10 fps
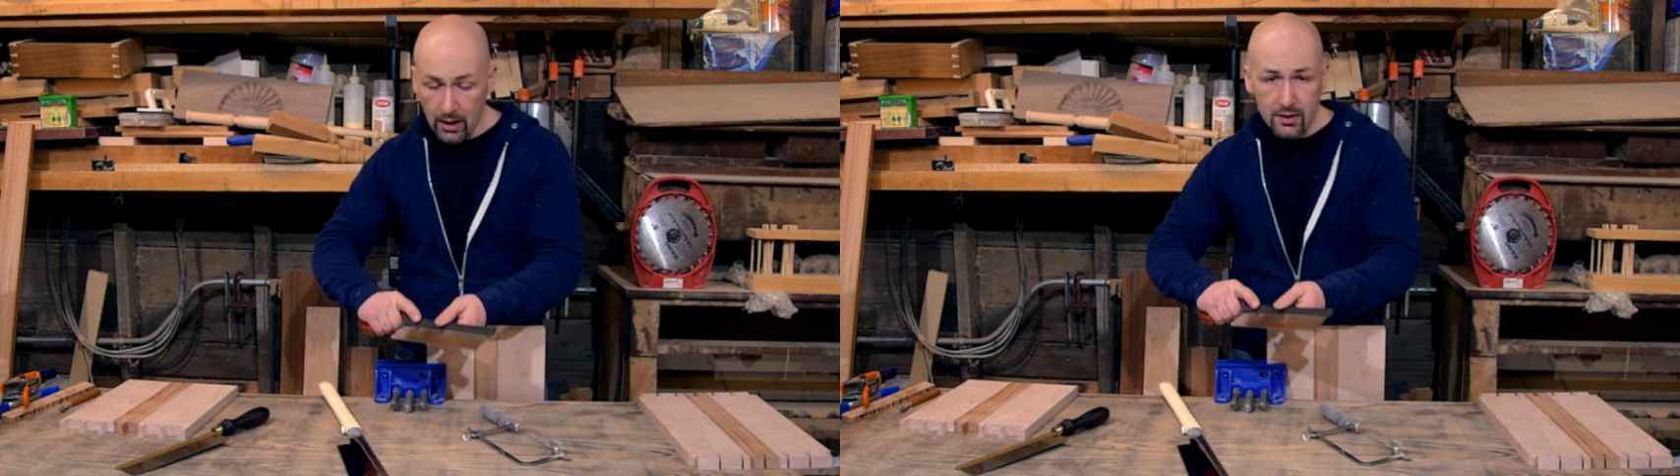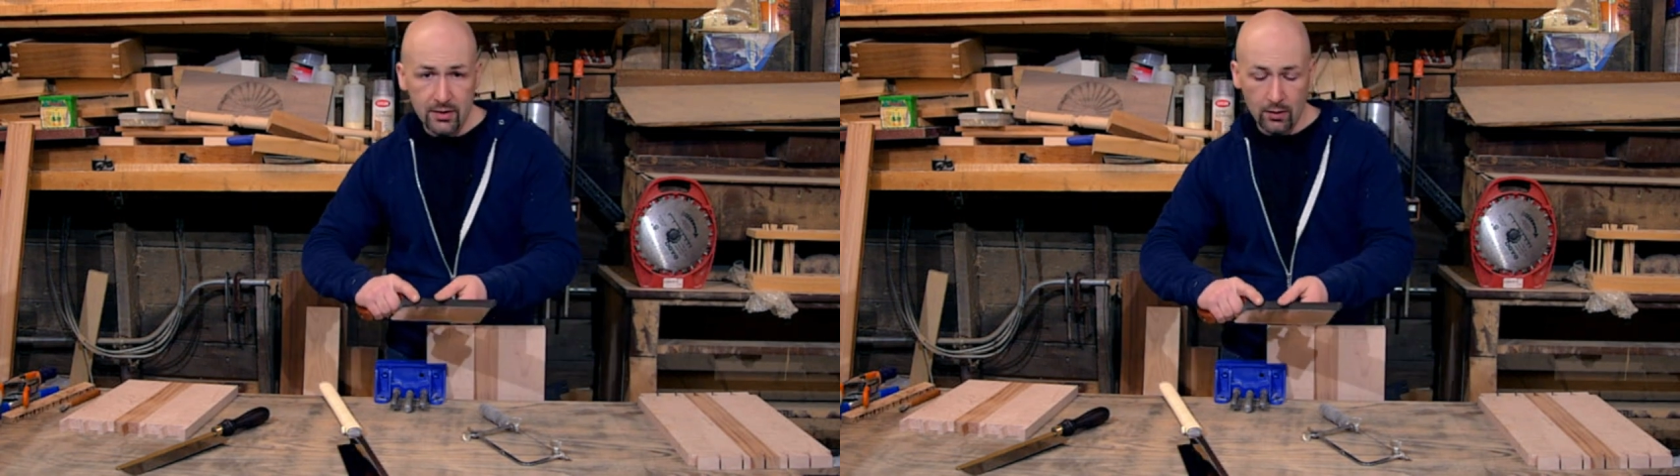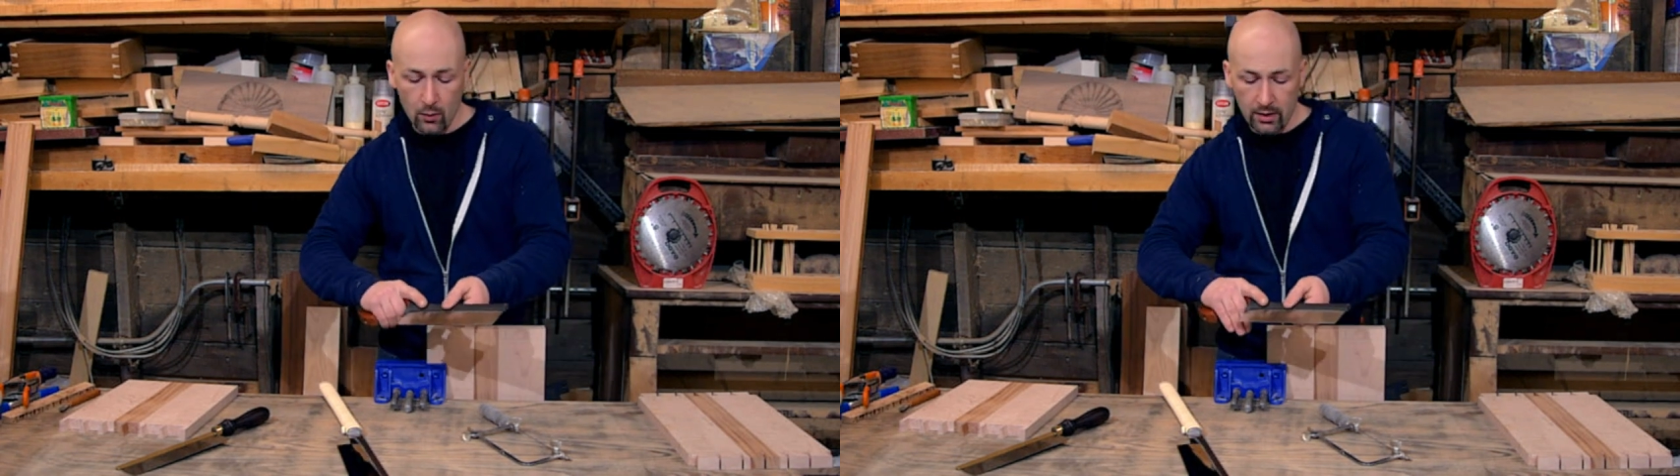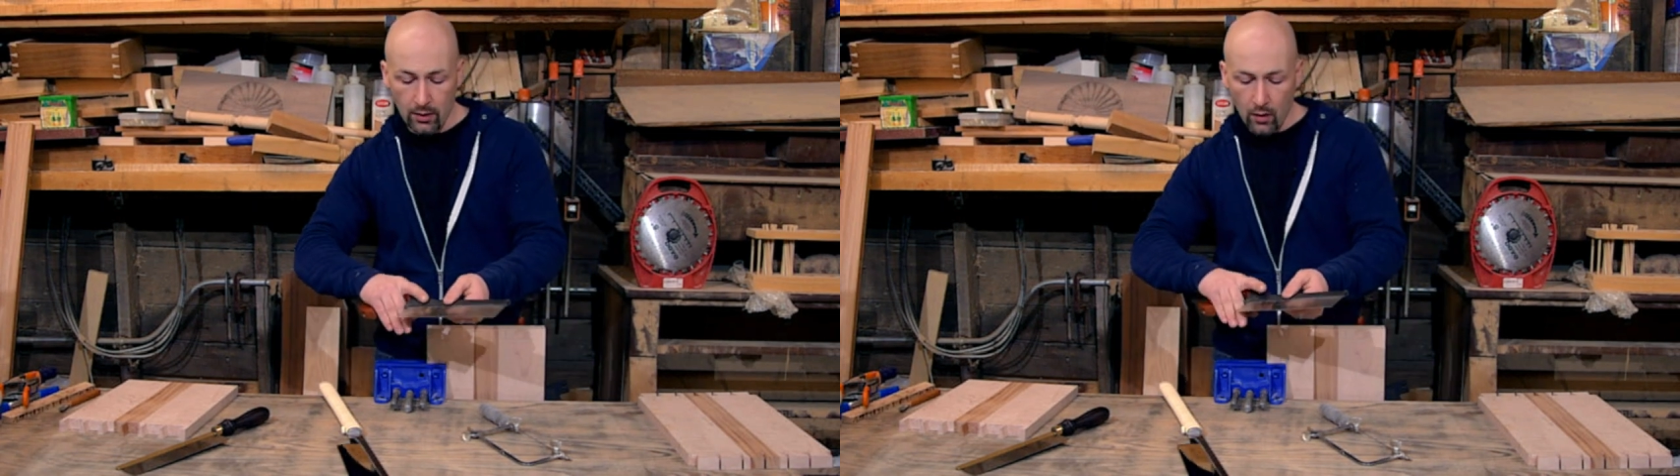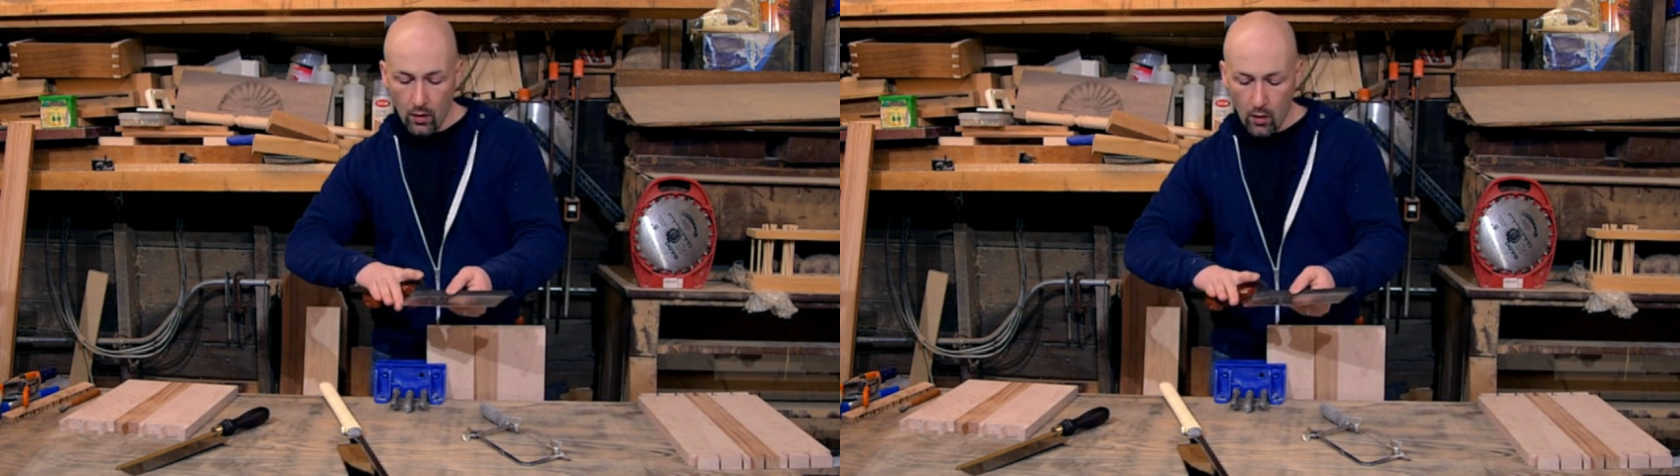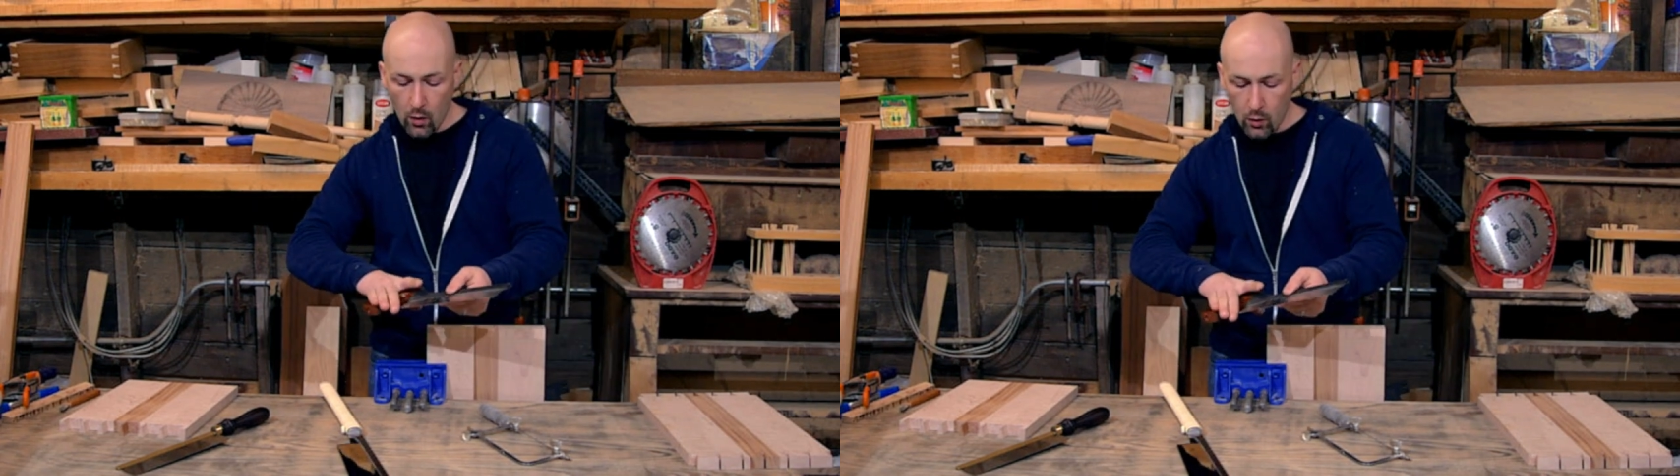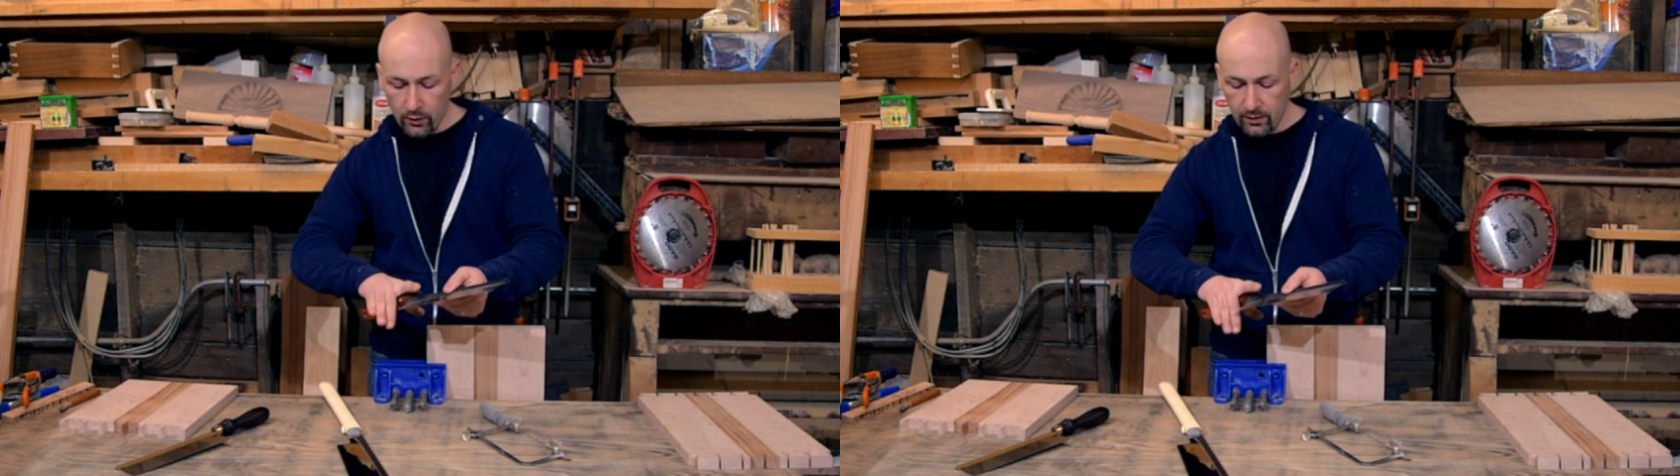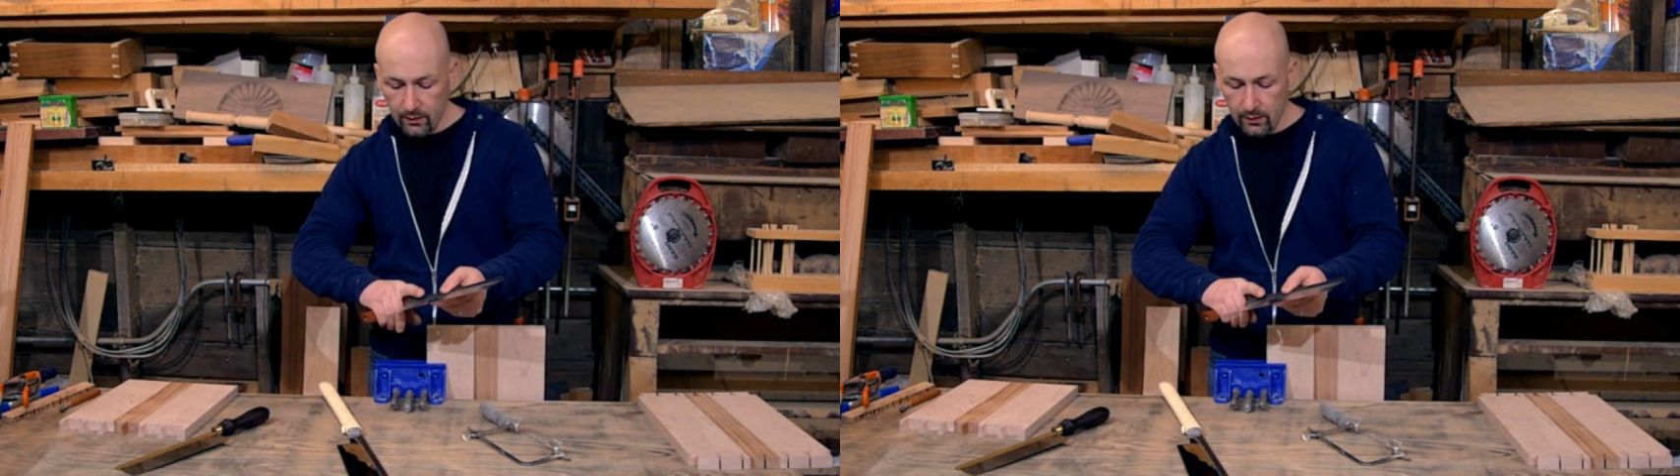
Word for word: is you're going to want to hold